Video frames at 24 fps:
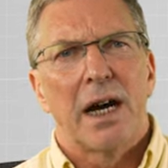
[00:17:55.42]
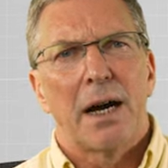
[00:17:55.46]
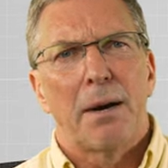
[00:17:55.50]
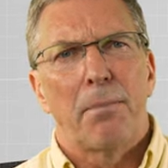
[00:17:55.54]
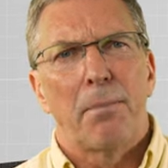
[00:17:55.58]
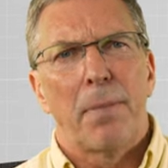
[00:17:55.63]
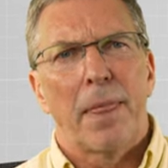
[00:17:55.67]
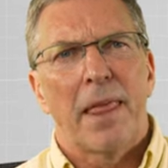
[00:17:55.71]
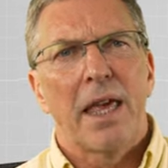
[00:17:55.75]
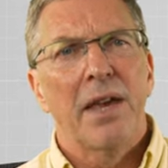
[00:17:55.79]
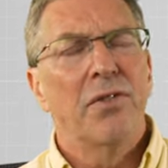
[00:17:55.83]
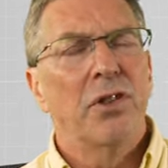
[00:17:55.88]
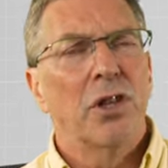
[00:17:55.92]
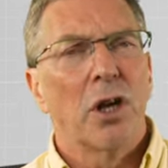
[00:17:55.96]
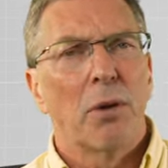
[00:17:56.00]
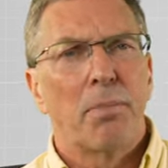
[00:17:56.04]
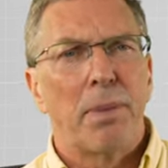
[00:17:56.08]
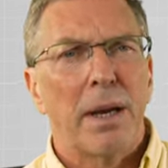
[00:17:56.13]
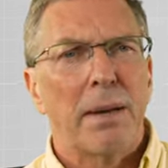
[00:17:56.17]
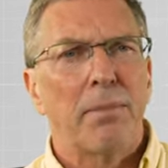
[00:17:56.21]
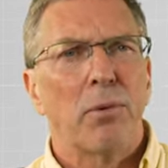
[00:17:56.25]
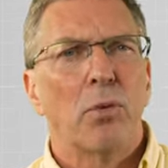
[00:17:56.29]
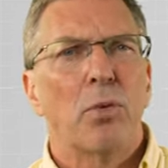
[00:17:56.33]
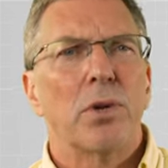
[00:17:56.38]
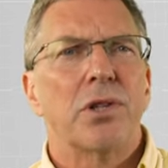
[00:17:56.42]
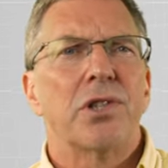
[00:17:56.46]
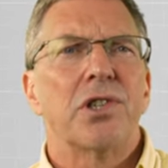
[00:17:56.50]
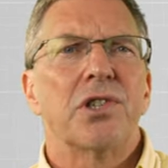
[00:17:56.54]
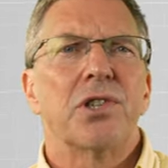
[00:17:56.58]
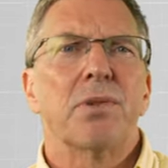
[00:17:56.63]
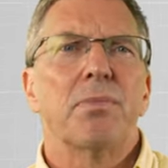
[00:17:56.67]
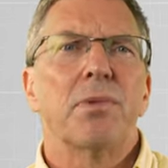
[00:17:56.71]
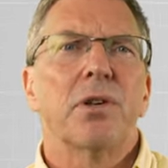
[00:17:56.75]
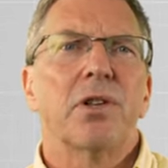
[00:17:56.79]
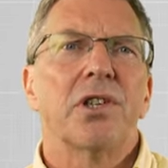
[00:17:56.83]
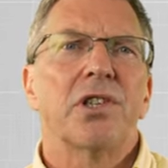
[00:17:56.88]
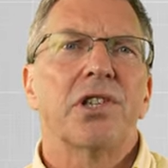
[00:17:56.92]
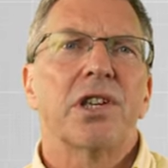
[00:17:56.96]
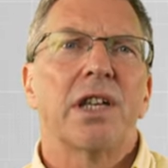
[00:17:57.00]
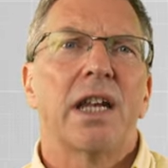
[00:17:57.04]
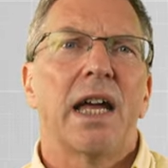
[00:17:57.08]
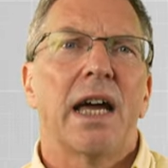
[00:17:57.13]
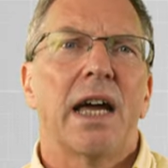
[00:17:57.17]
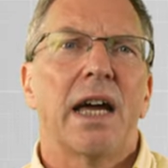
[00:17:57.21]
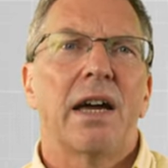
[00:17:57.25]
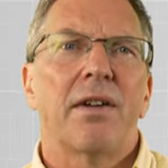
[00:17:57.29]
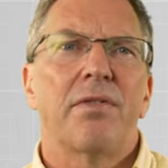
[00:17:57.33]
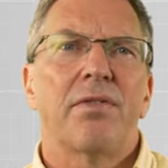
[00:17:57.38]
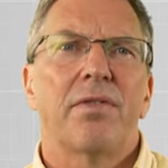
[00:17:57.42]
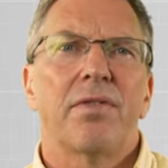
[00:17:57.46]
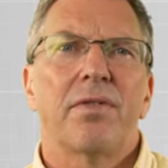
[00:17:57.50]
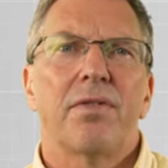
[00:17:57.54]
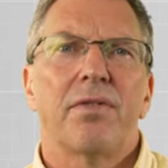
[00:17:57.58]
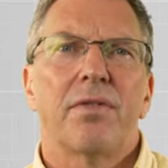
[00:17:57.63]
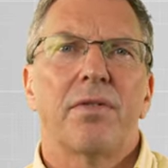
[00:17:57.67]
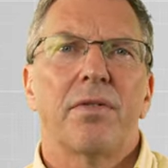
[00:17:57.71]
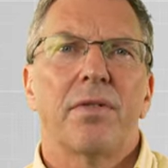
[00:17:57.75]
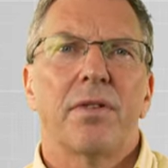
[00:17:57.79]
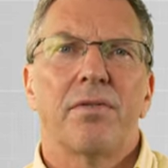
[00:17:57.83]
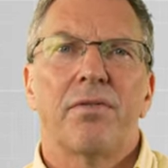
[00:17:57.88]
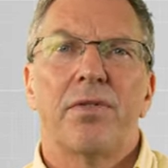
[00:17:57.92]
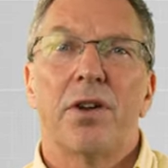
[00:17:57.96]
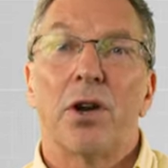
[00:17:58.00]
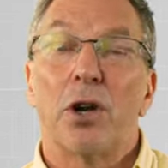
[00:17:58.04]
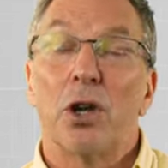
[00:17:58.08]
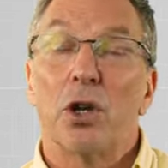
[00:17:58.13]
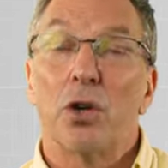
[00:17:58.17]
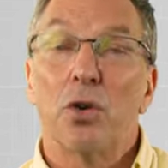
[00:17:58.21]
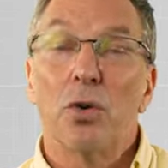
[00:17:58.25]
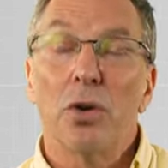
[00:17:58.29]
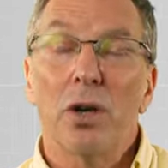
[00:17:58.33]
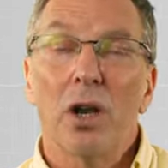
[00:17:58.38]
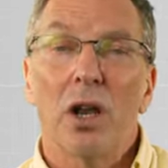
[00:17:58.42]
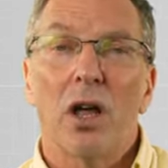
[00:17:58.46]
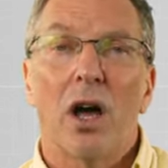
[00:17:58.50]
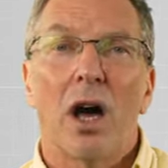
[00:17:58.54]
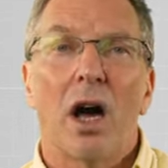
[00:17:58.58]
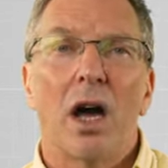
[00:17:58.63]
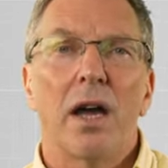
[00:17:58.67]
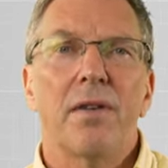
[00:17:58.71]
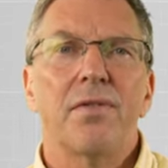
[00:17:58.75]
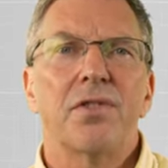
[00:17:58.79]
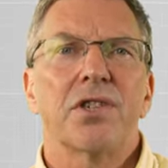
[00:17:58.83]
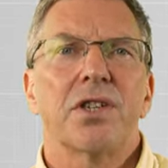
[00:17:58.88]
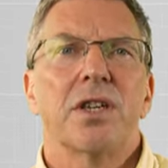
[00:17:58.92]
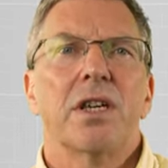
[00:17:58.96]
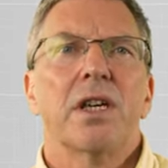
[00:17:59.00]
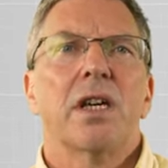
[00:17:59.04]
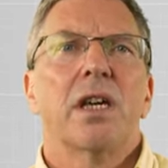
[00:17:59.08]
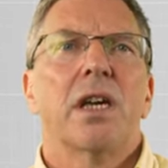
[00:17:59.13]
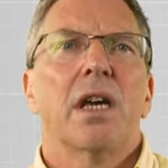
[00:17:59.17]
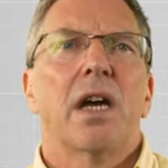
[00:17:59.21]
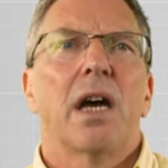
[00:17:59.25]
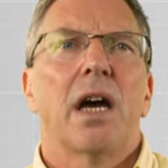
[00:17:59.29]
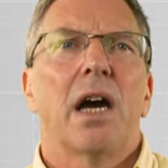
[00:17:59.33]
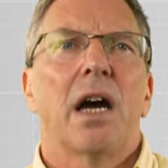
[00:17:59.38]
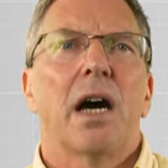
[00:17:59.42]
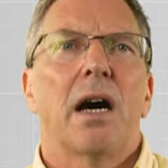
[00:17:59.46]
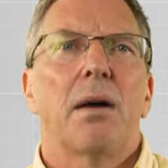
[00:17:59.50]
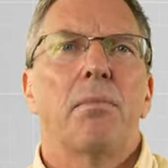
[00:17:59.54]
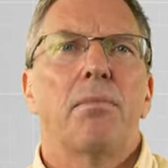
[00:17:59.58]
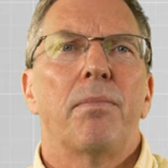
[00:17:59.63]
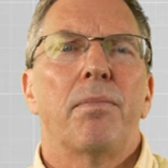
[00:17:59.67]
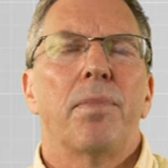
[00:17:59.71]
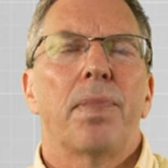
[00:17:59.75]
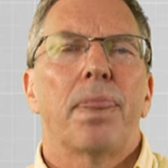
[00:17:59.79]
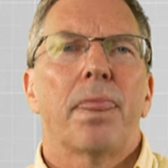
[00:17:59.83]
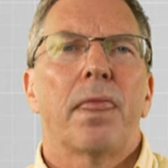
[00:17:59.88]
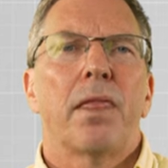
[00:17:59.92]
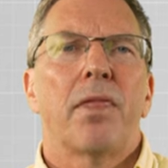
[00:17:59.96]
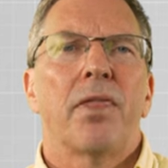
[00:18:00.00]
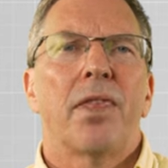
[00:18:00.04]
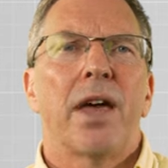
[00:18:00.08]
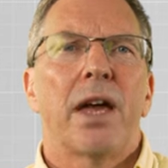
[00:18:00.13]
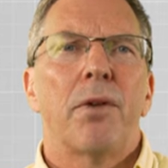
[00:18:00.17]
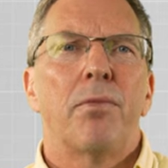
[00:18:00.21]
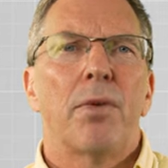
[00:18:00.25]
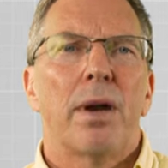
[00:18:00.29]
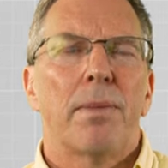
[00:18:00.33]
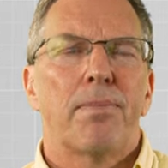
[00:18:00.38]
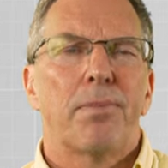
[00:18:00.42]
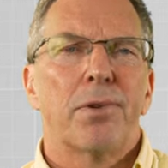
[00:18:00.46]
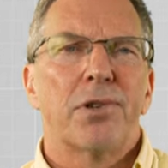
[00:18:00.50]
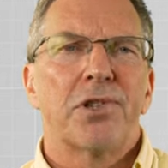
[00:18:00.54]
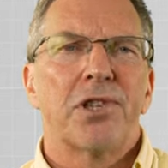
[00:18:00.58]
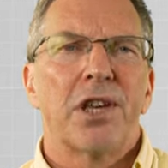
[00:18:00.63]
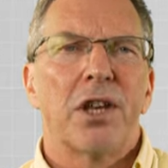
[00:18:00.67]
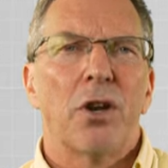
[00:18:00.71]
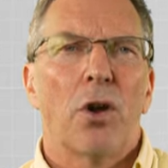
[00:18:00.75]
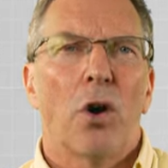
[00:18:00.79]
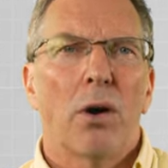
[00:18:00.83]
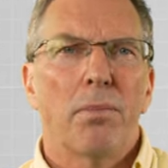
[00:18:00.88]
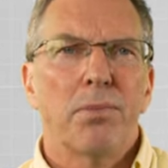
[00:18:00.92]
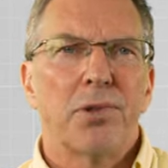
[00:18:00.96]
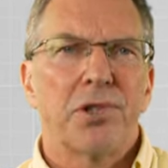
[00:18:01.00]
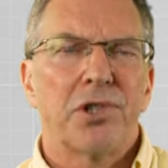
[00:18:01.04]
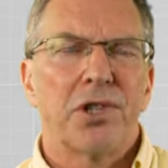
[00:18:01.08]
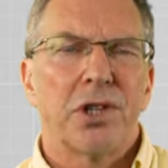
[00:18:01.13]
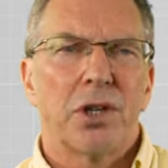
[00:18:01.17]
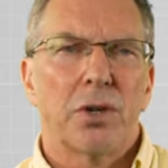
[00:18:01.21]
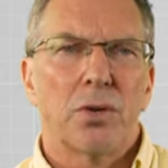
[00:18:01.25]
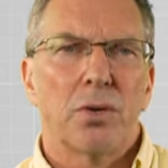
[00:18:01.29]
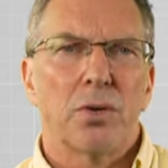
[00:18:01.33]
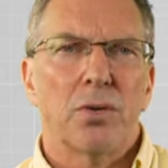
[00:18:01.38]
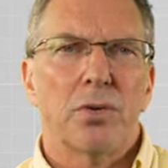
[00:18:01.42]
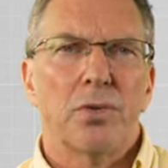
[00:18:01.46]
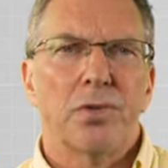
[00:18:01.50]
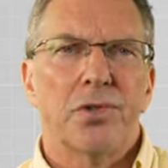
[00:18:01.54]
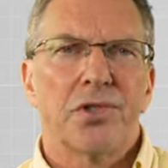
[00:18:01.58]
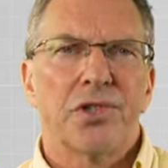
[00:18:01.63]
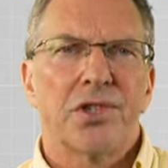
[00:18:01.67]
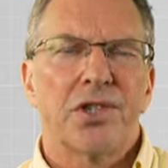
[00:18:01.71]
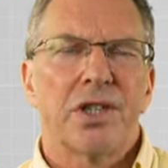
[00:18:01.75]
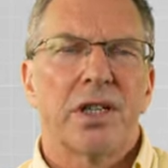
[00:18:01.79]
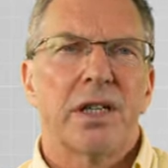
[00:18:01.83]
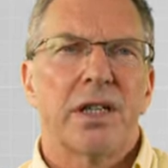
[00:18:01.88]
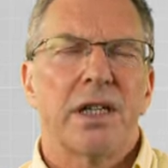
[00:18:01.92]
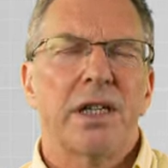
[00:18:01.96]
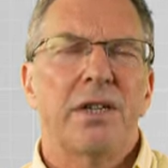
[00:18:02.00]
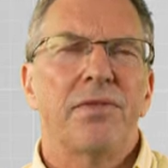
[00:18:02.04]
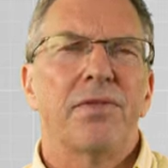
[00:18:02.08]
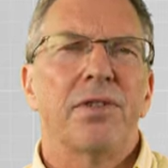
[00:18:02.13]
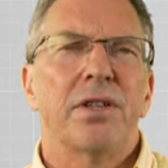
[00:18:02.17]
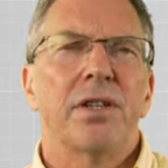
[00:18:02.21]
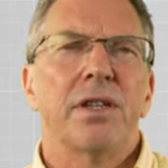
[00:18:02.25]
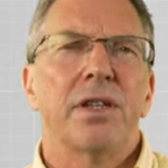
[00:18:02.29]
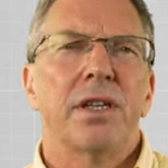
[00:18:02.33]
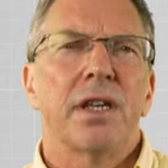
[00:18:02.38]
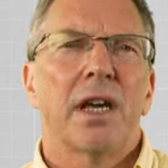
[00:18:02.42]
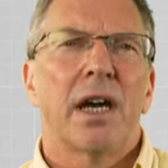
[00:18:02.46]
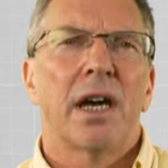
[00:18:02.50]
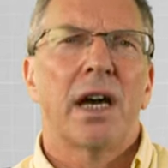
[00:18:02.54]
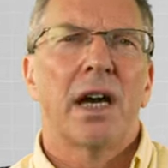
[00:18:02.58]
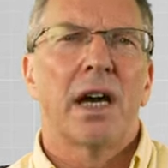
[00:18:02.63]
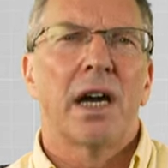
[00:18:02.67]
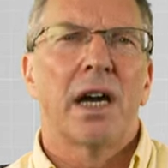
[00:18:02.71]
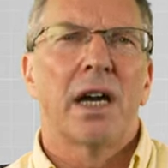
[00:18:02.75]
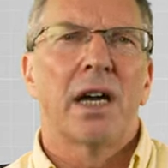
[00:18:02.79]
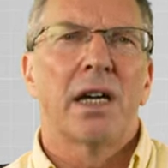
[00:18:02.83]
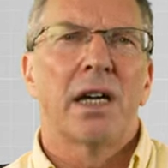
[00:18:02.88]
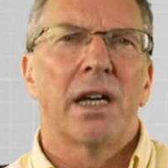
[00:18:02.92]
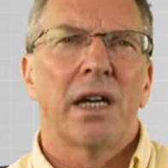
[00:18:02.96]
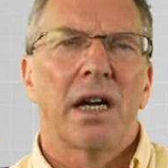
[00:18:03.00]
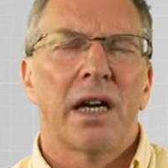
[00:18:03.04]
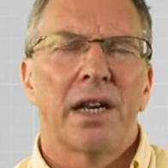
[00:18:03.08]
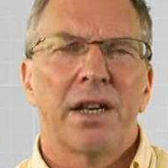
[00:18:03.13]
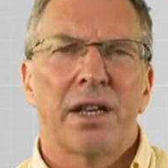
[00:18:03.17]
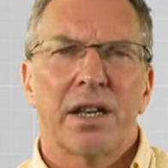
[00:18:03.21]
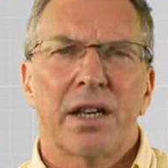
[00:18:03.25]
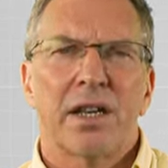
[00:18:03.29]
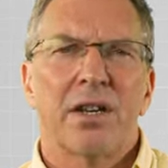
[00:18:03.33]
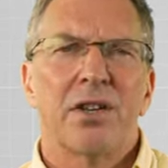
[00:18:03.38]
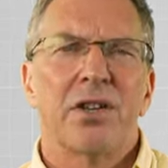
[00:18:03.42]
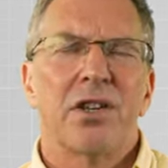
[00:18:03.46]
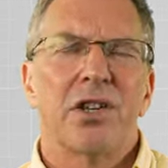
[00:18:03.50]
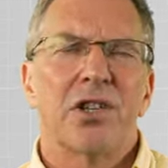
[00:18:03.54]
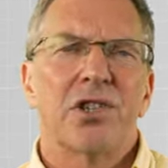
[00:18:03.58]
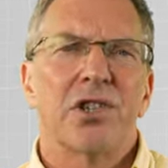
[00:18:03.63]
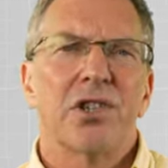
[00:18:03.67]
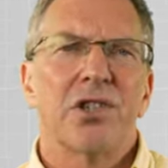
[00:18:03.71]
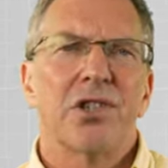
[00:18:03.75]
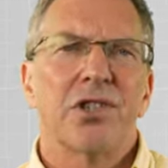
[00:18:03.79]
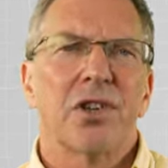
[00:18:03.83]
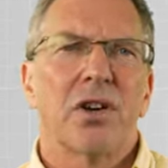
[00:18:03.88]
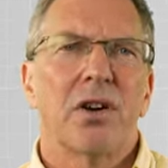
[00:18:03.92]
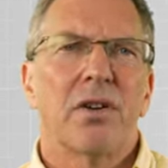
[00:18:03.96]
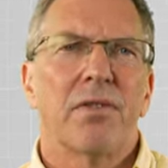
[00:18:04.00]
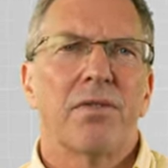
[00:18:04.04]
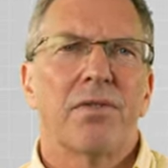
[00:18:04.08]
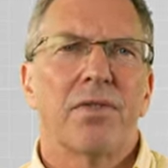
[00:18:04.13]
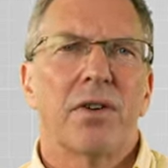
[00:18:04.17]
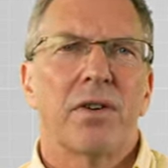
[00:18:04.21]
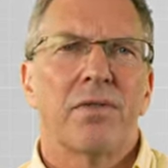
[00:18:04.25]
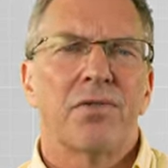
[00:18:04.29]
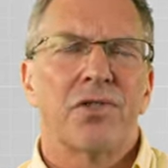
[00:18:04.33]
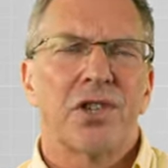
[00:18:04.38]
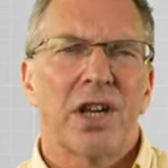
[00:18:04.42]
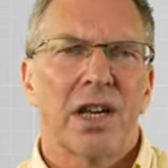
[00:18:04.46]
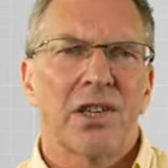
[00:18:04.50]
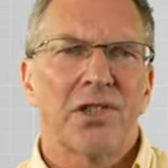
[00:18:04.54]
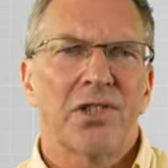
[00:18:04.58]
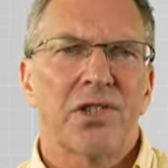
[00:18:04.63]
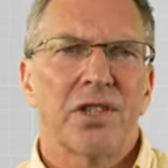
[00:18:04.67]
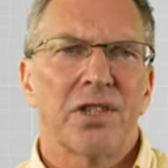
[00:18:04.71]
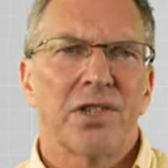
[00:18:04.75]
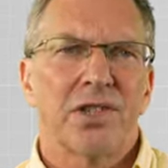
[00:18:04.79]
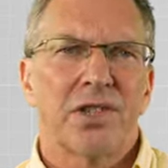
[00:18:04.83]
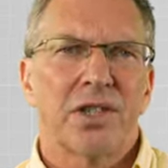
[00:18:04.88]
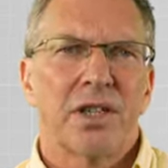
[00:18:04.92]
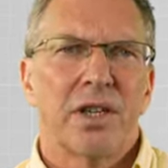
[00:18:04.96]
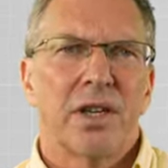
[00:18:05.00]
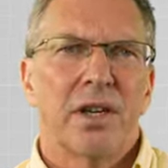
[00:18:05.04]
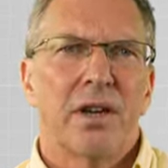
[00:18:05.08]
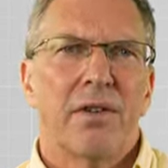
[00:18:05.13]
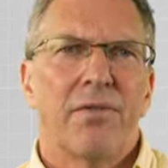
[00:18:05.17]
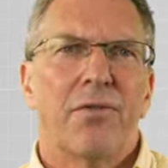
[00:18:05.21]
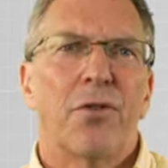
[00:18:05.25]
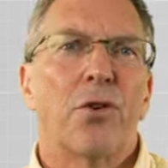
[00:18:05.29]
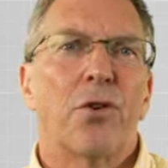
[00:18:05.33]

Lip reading: Even though people with disabilities can have very good lives, they represent obstacles even under conditions of justice. For